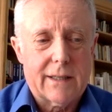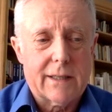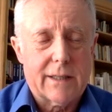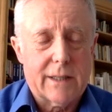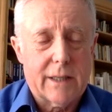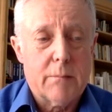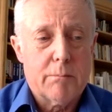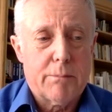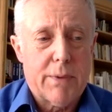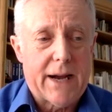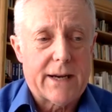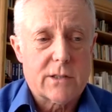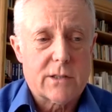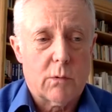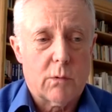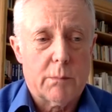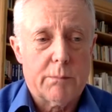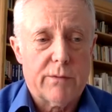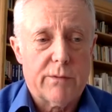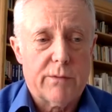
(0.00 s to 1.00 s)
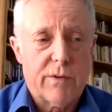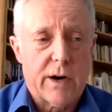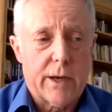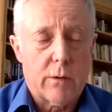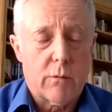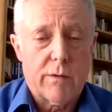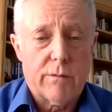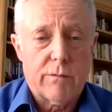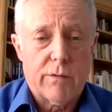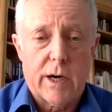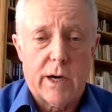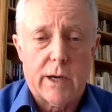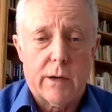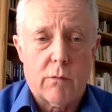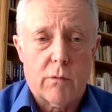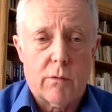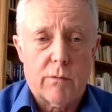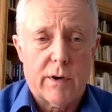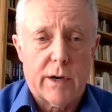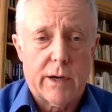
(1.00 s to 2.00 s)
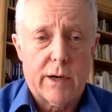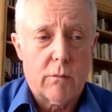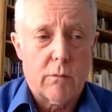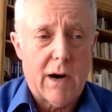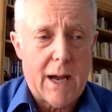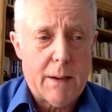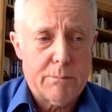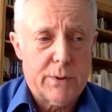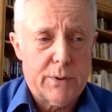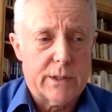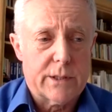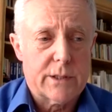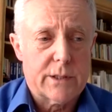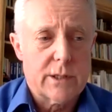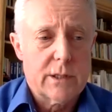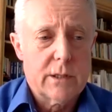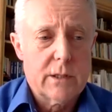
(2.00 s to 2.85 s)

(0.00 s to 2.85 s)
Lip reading: the impact will be very, very, very rapid,